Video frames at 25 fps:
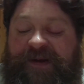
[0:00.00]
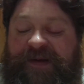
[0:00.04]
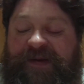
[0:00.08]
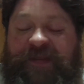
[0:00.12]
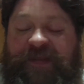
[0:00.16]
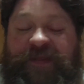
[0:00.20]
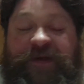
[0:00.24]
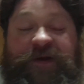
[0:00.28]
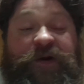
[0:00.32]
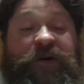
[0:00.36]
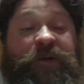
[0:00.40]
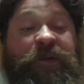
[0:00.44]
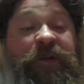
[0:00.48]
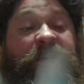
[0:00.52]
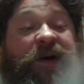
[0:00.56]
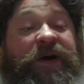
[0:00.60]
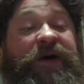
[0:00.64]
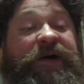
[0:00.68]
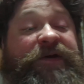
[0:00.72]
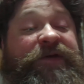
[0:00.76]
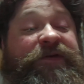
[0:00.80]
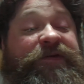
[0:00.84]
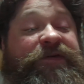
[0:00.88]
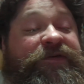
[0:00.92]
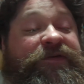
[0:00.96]
there
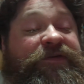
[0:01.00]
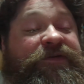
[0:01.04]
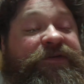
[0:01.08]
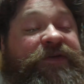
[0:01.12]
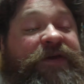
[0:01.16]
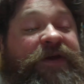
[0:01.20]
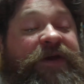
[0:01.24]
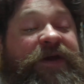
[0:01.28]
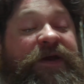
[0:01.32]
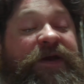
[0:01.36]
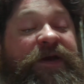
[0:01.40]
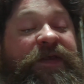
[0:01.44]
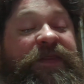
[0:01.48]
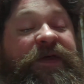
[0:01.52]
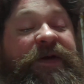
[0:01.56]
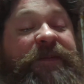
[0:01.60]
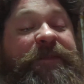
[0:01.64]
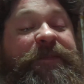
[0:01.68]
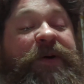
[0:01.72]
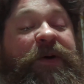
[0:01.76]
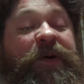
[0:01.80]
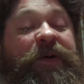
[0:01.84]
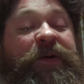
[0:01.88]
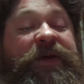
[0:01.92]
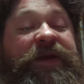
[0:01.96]
was the
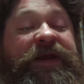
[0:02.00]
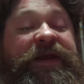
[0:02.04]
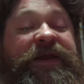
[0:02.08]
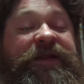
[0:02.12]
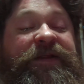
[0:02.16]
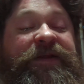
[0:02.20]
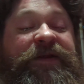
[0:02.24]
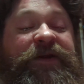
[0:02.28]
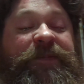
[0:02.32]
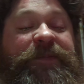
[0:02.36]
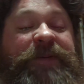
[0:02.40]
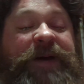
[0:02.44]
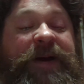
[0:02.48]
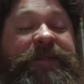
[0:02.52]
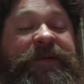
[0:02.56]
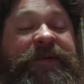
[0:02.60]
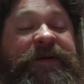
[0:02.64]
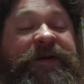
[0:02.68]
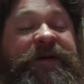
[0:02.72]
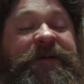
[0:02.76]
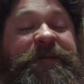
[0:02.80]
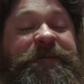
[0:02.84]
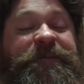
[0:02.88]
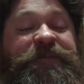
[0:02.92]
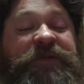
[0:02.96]
poky little
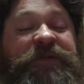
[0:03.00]
puppy,